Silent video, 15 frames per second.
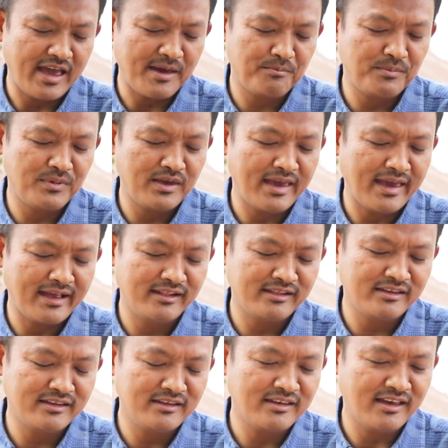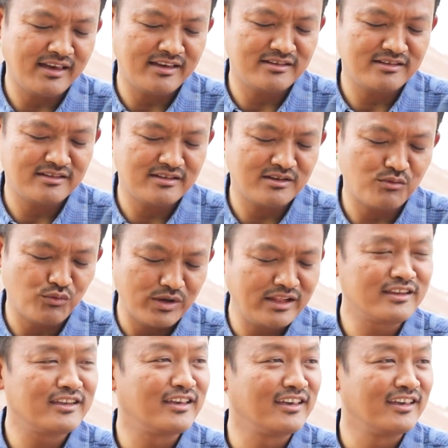happy, healthy, and
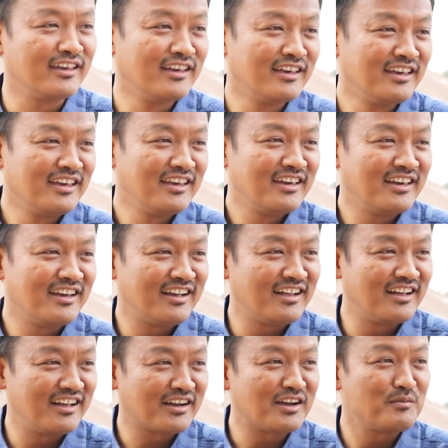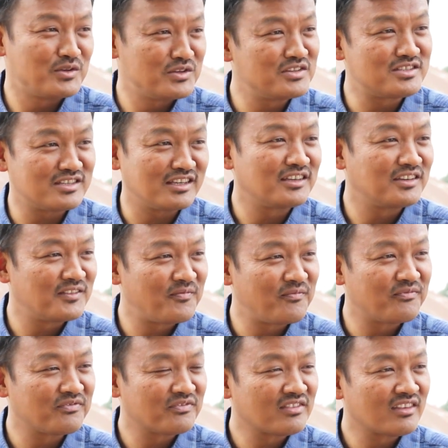wealthy community
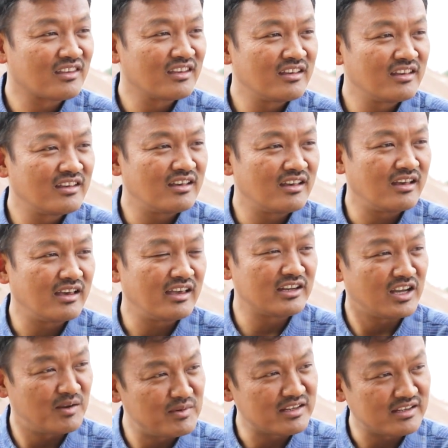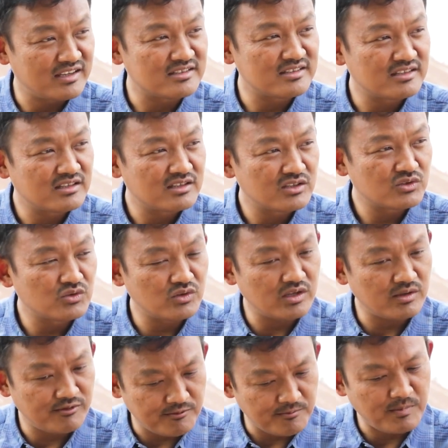in coming days. So
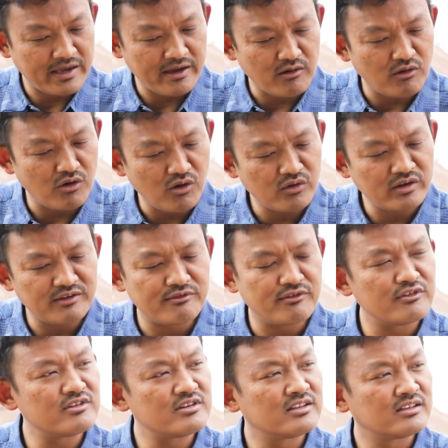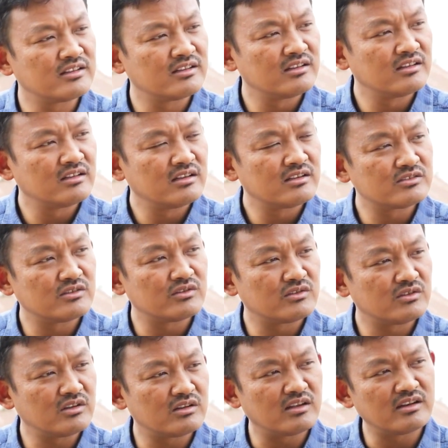that by our own effort. So
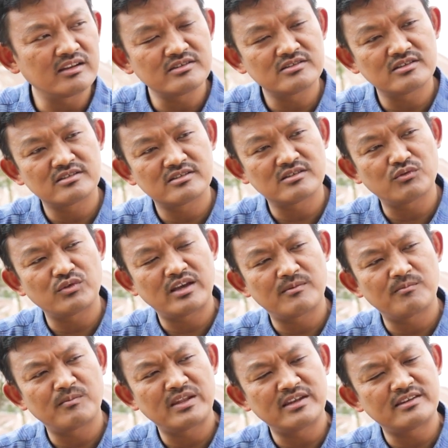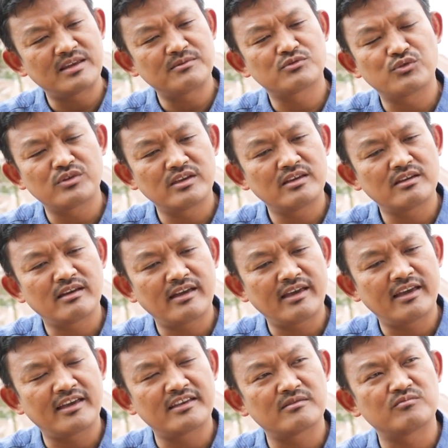not only just we have many times
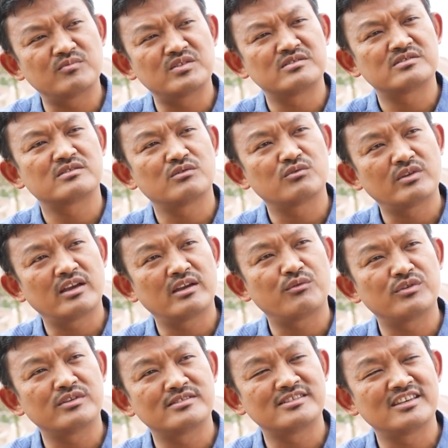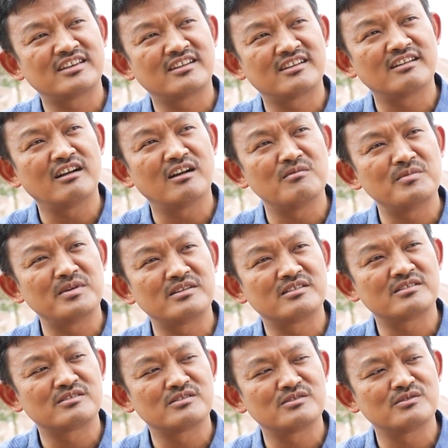means we seek government
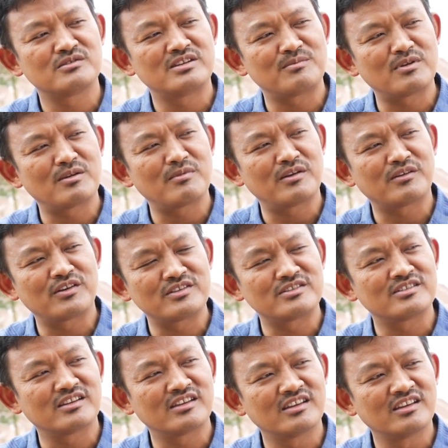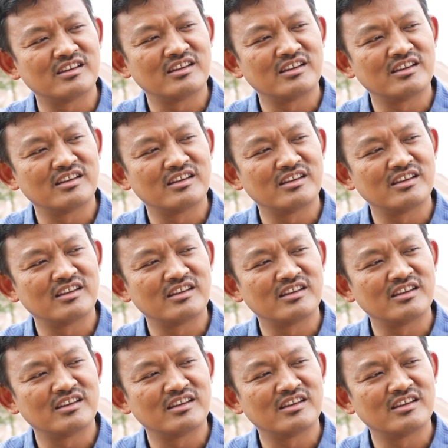to develop our country.